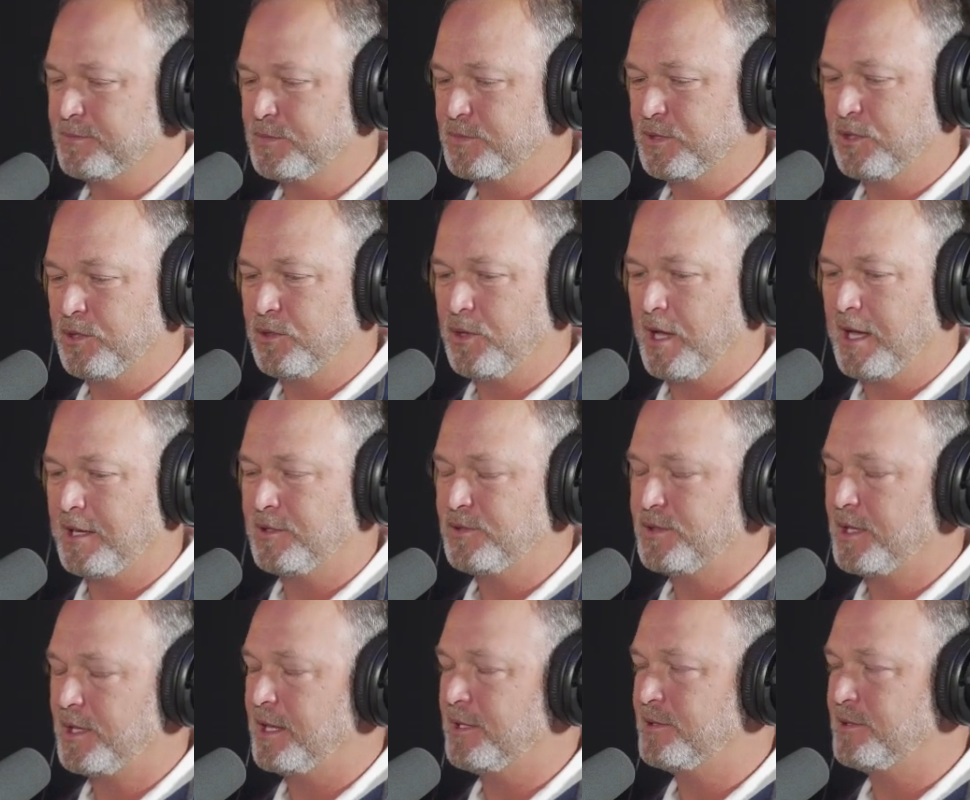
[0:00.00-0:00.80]
You got
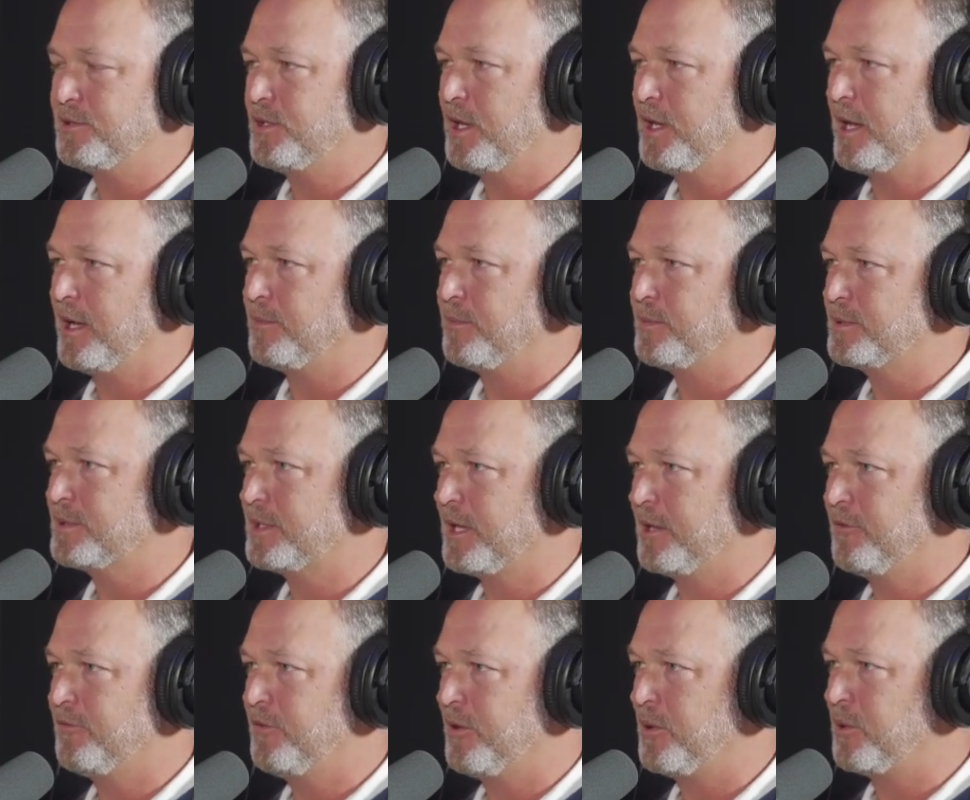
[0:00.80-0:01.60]
to stay in shape,
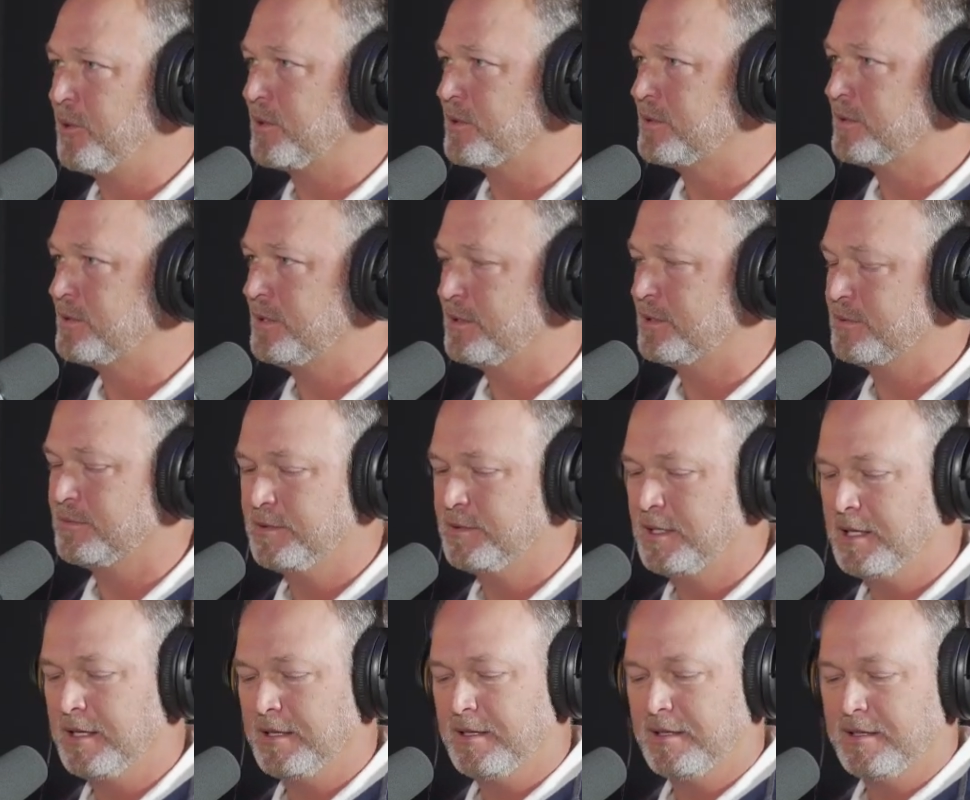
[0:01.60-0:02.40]
stay focused,
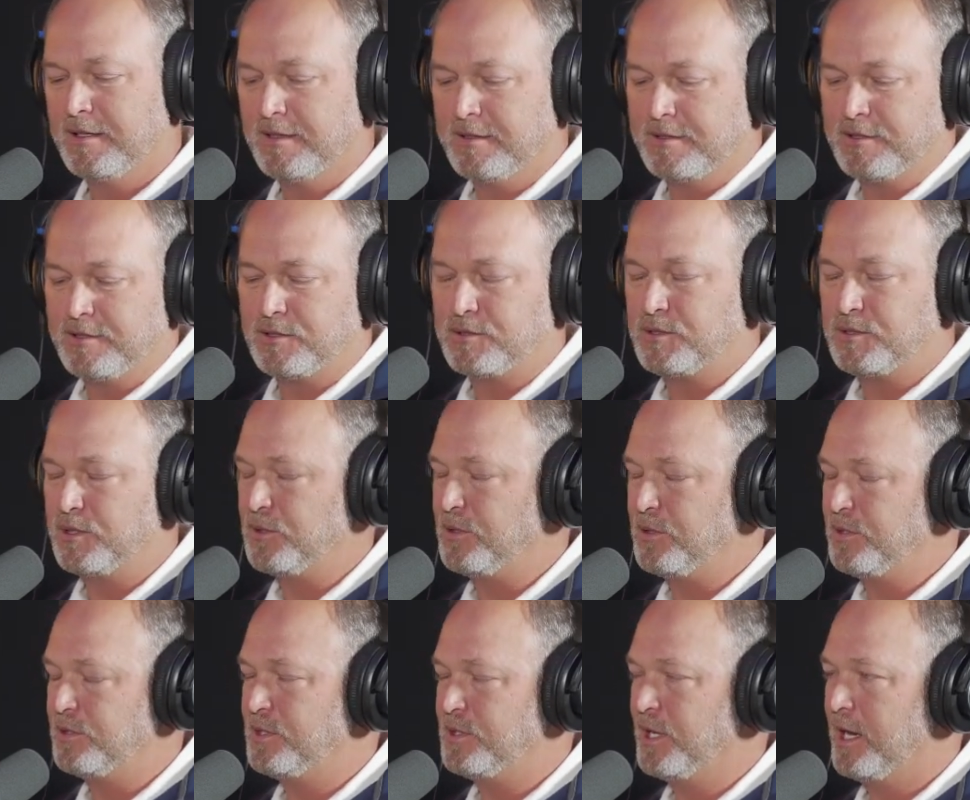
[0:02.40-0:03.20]
and just
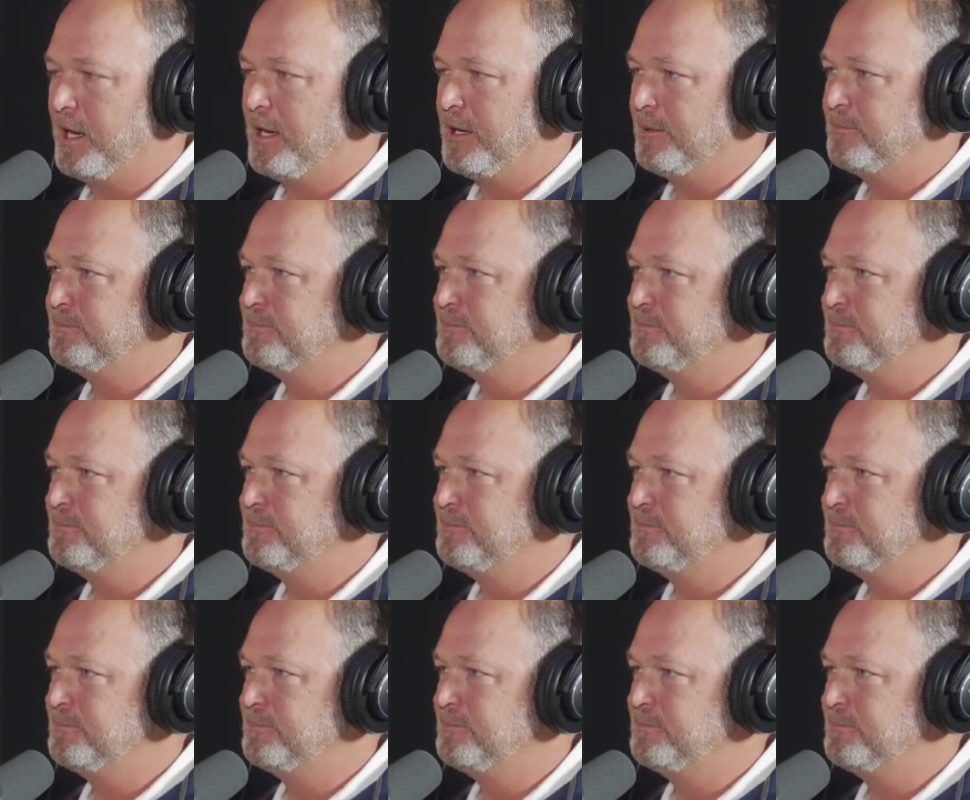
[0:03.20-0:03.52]
do your job.